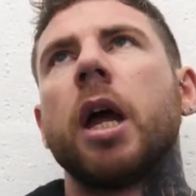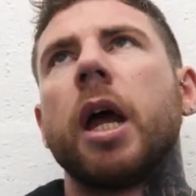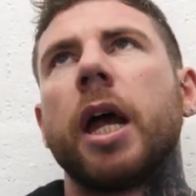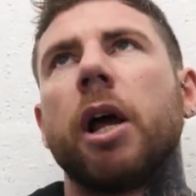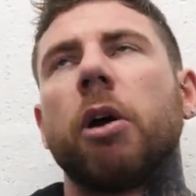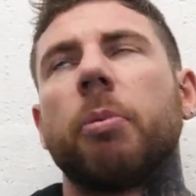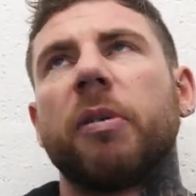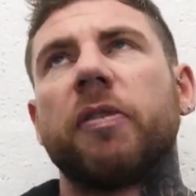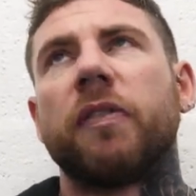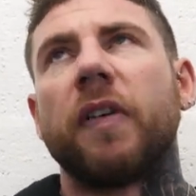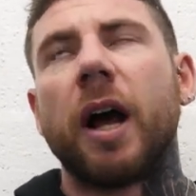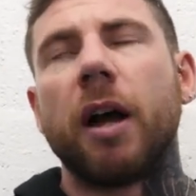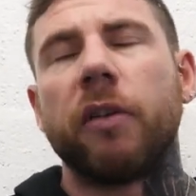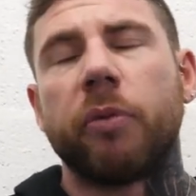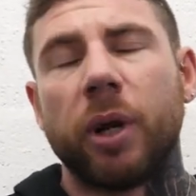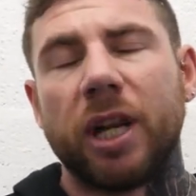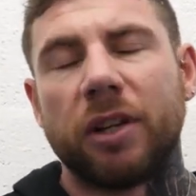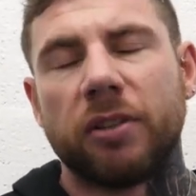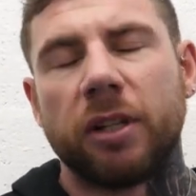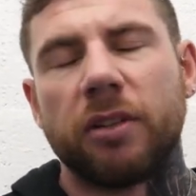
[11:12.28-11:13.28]
it'll be 5
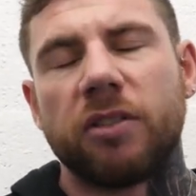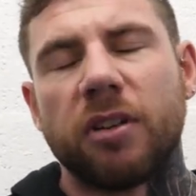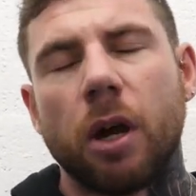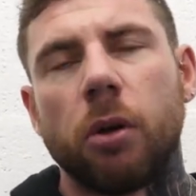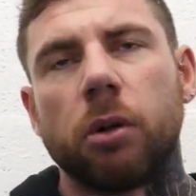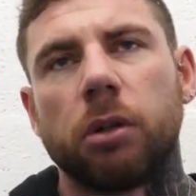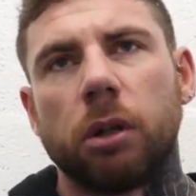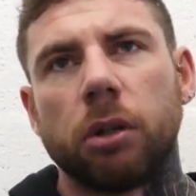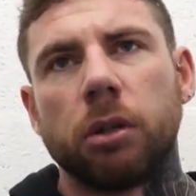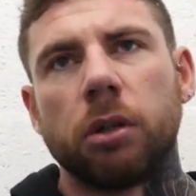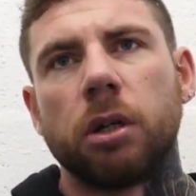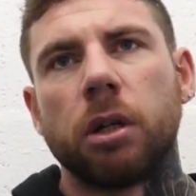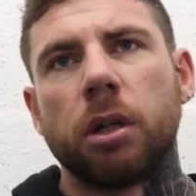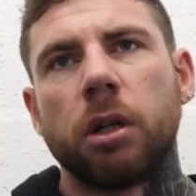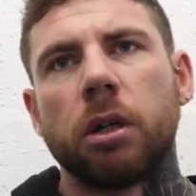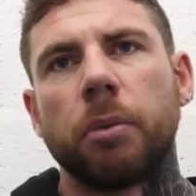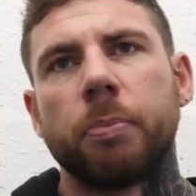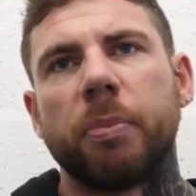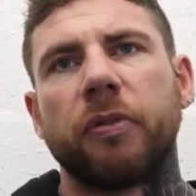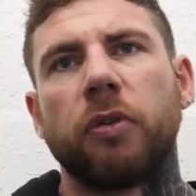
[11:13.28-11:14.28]
weeks in total
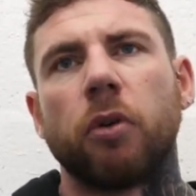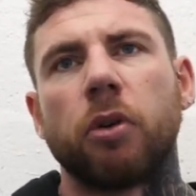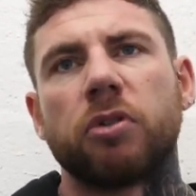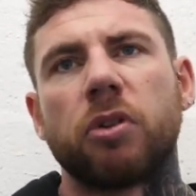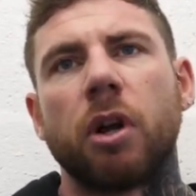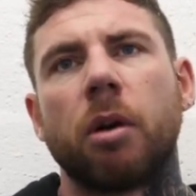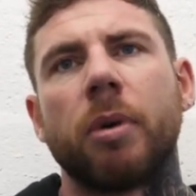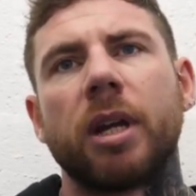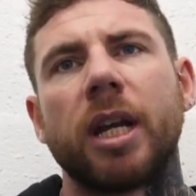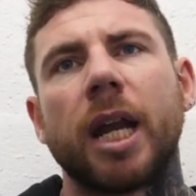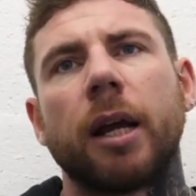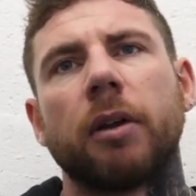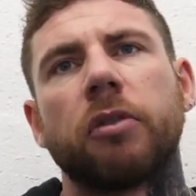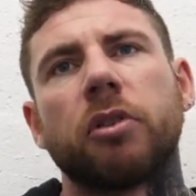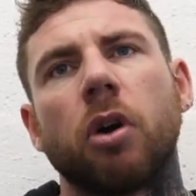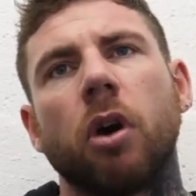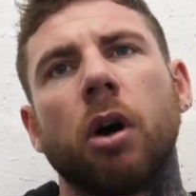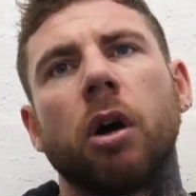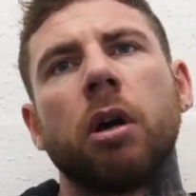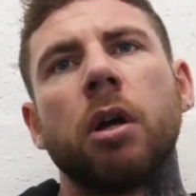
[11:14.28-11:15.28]
before I start my next
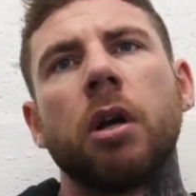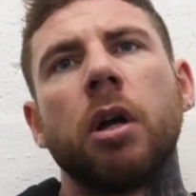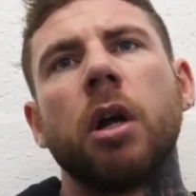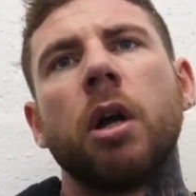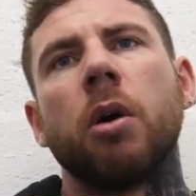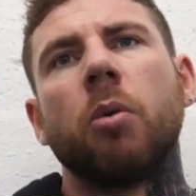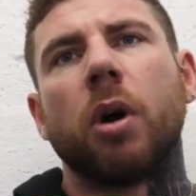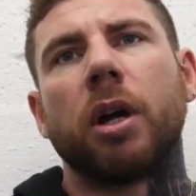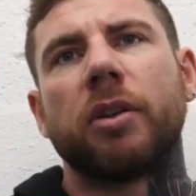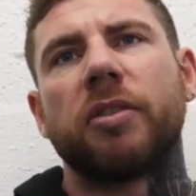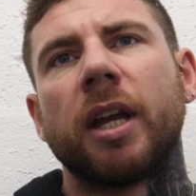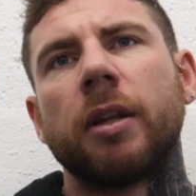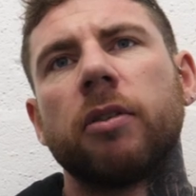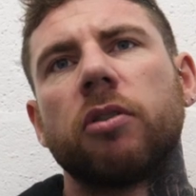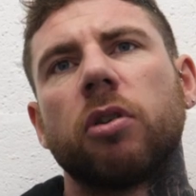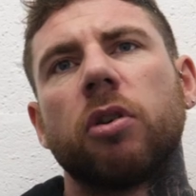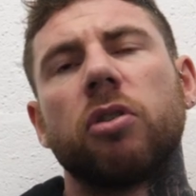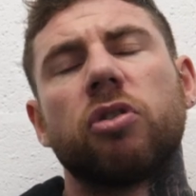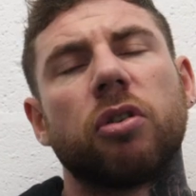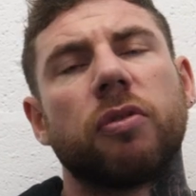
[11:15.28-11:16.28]
cut. What I tend
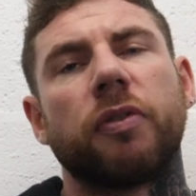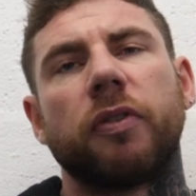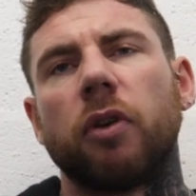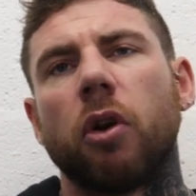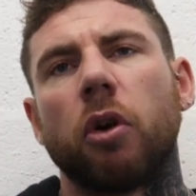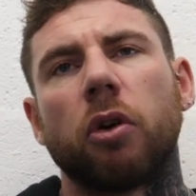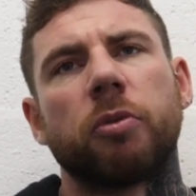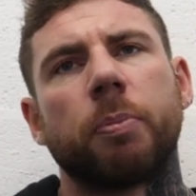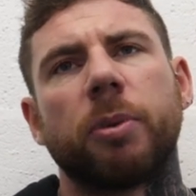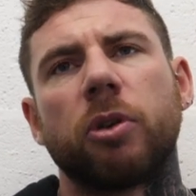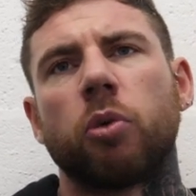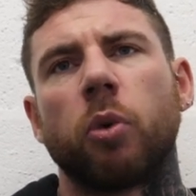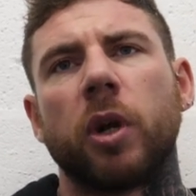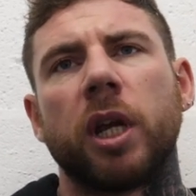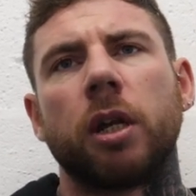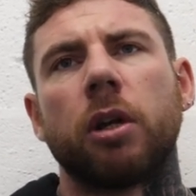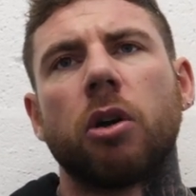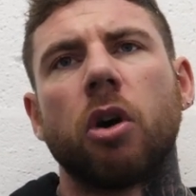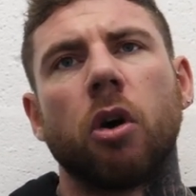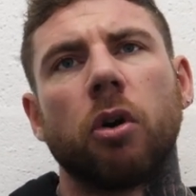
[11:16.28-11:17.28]
to do is just flux
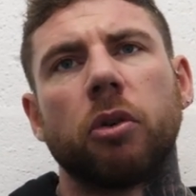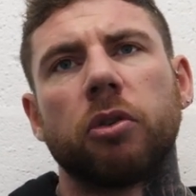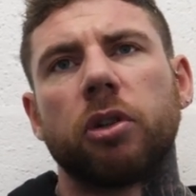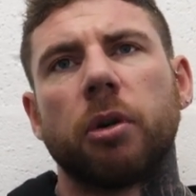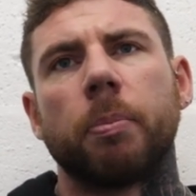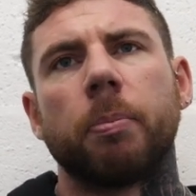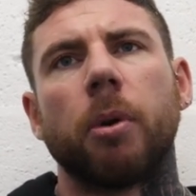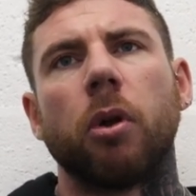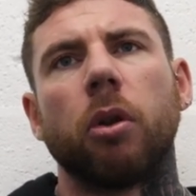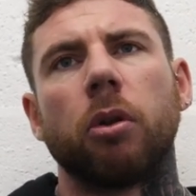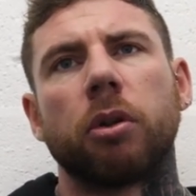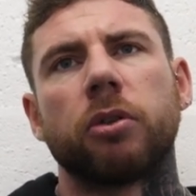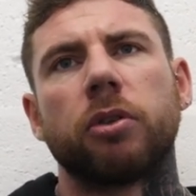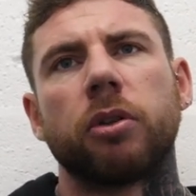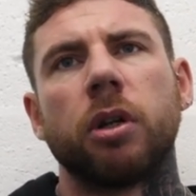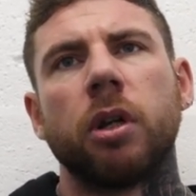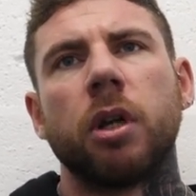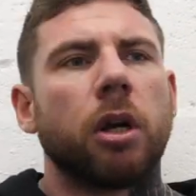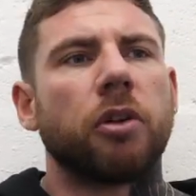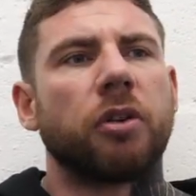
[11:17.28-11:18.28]
between cuts and bulks,
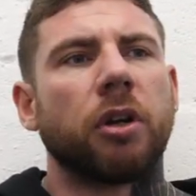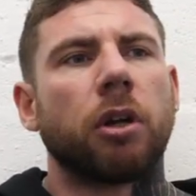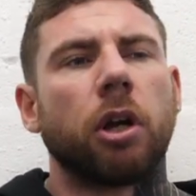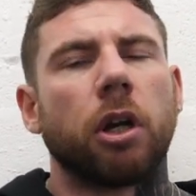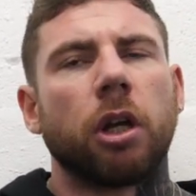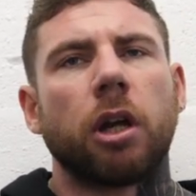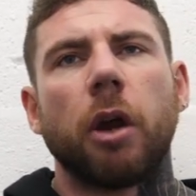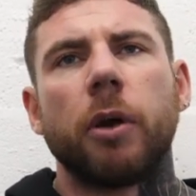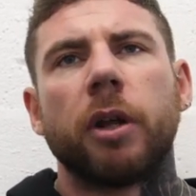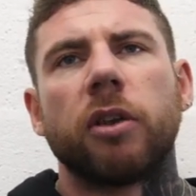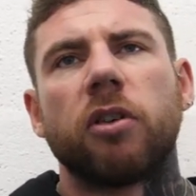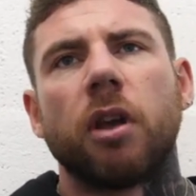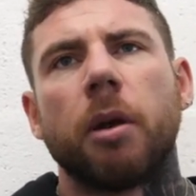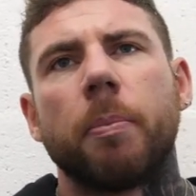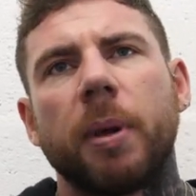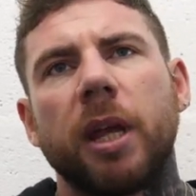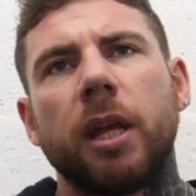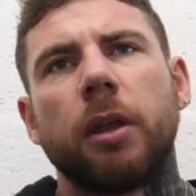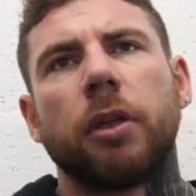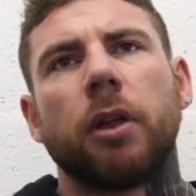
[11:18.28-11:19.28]
because I'm going to go into a
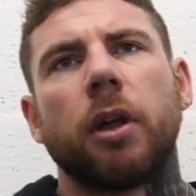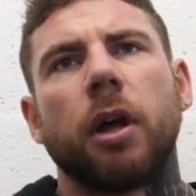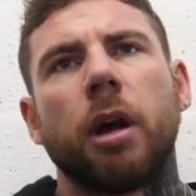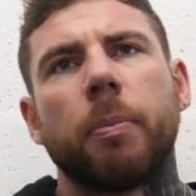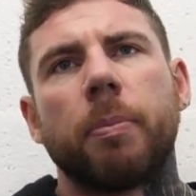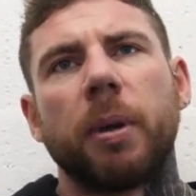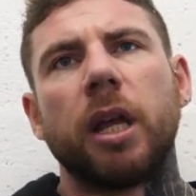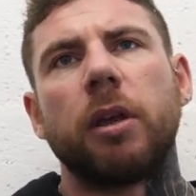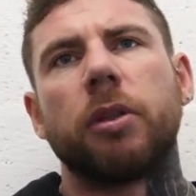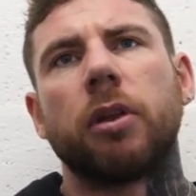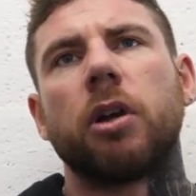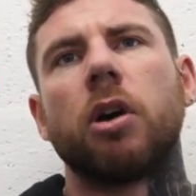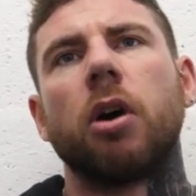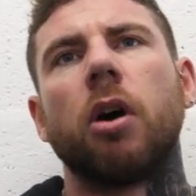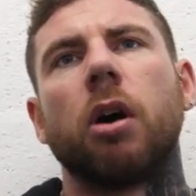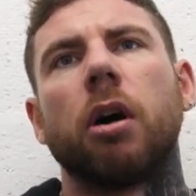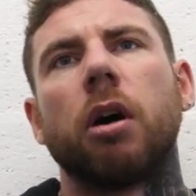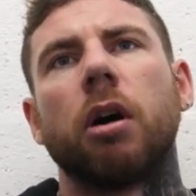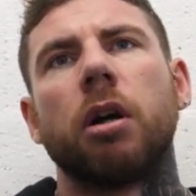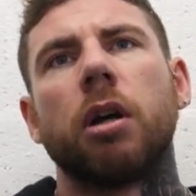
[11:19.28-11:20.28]
beta
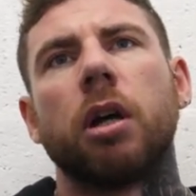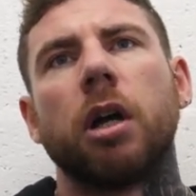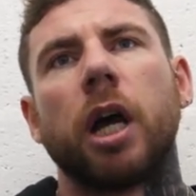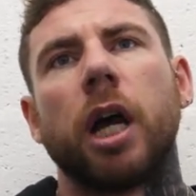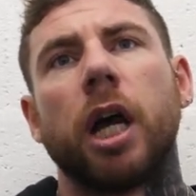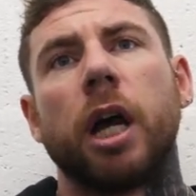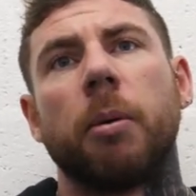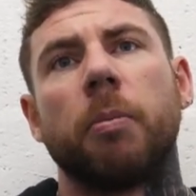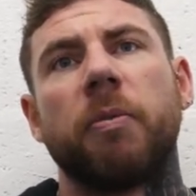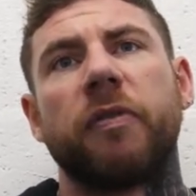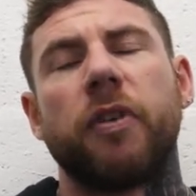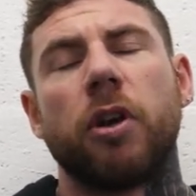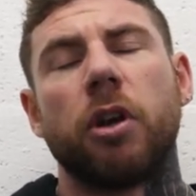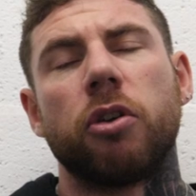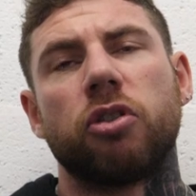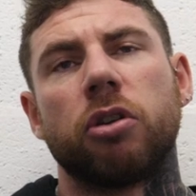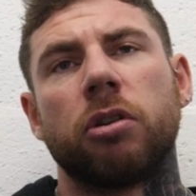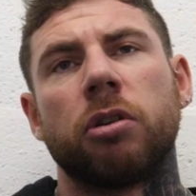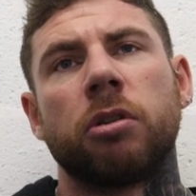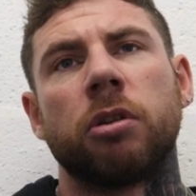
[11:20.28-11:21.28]
cut
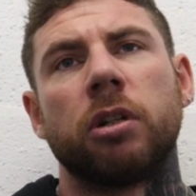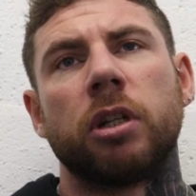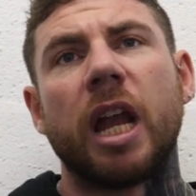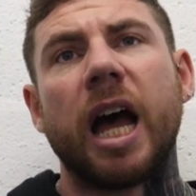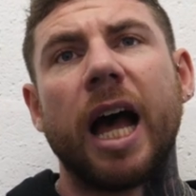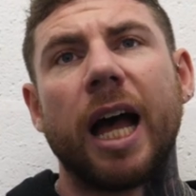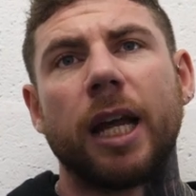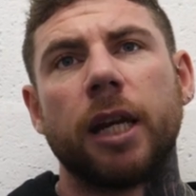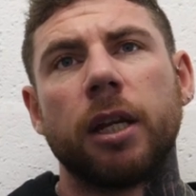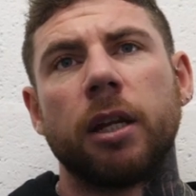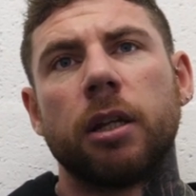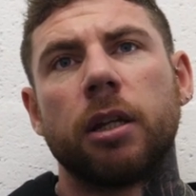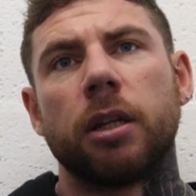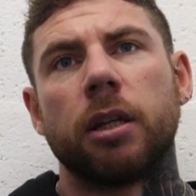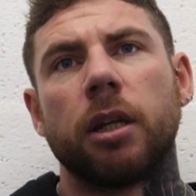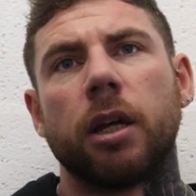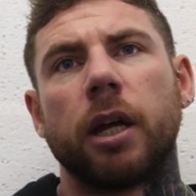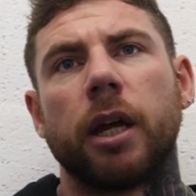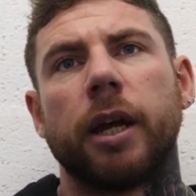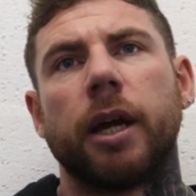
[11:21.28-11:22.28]
version 9
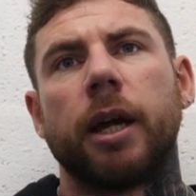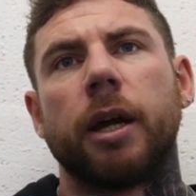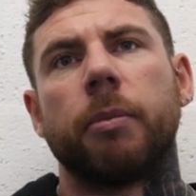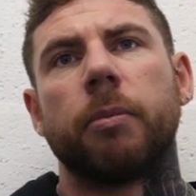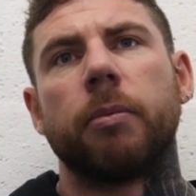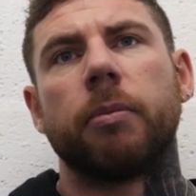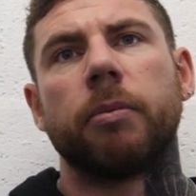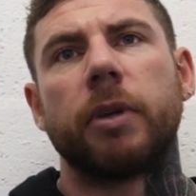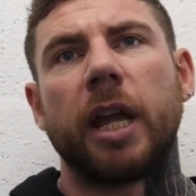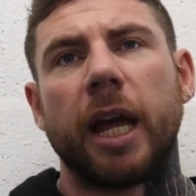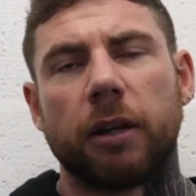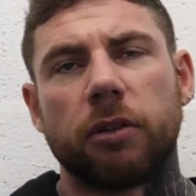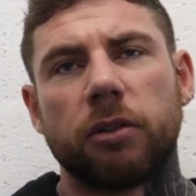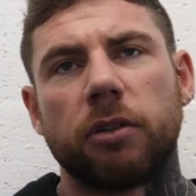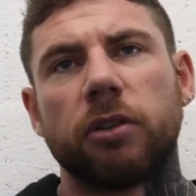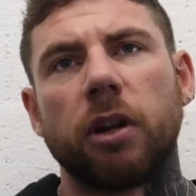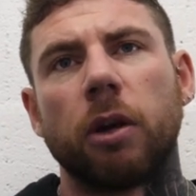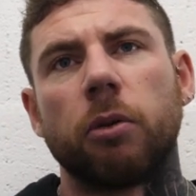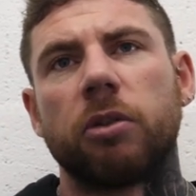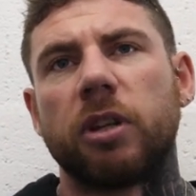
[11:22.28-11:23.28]
next,
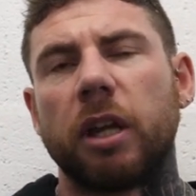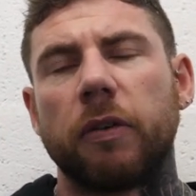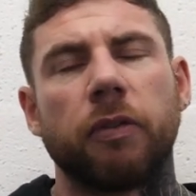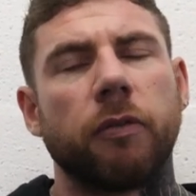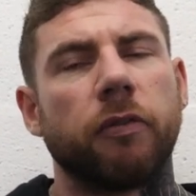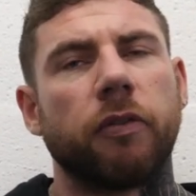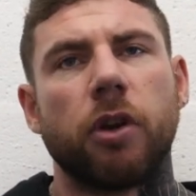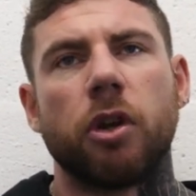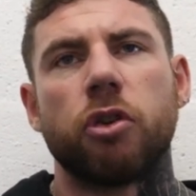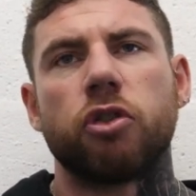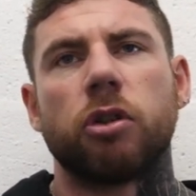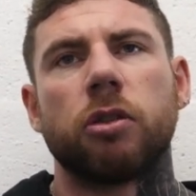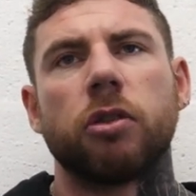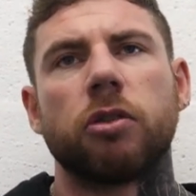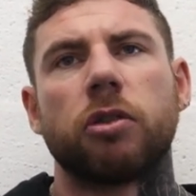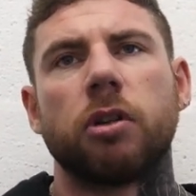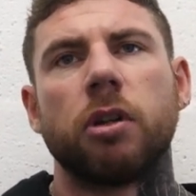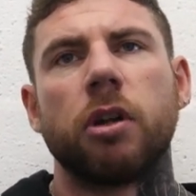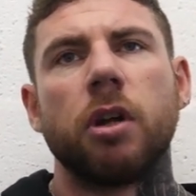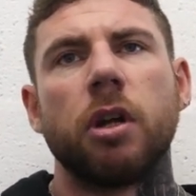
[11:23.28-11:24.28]
so different
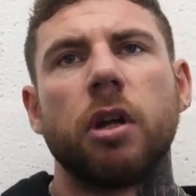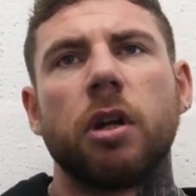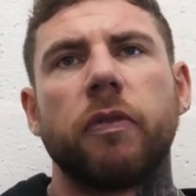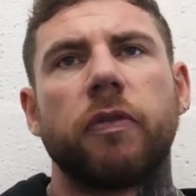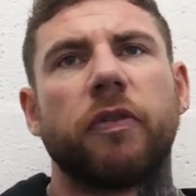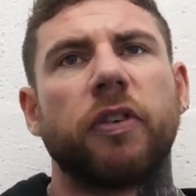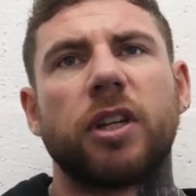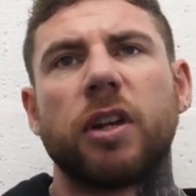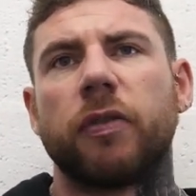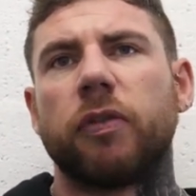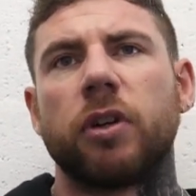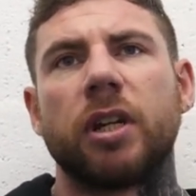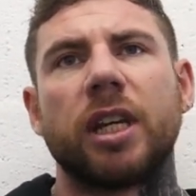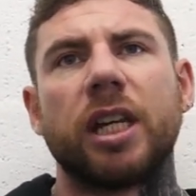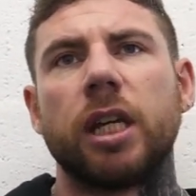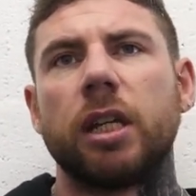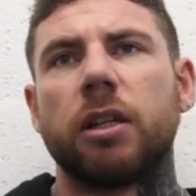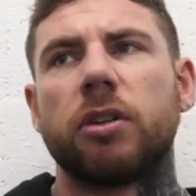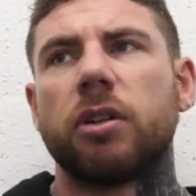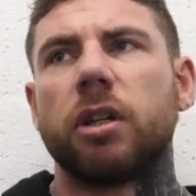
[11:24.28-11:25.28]
versions for different
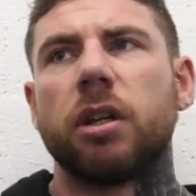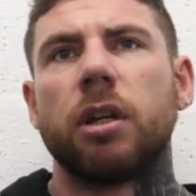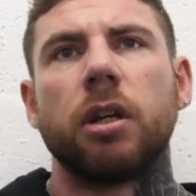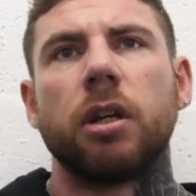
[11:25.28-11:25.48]
needs.